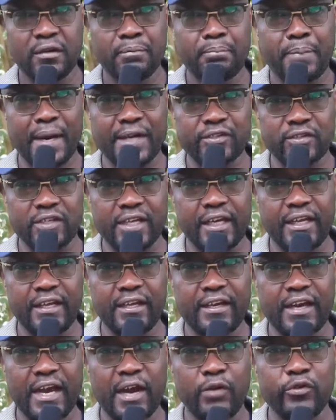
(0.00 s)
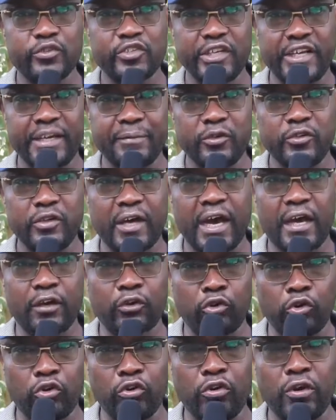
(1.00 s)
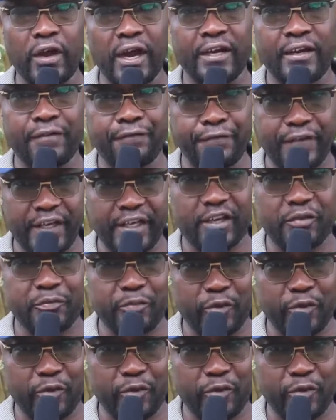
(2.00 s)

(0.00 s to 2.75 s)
Personally, I was labeled a rogue and a fake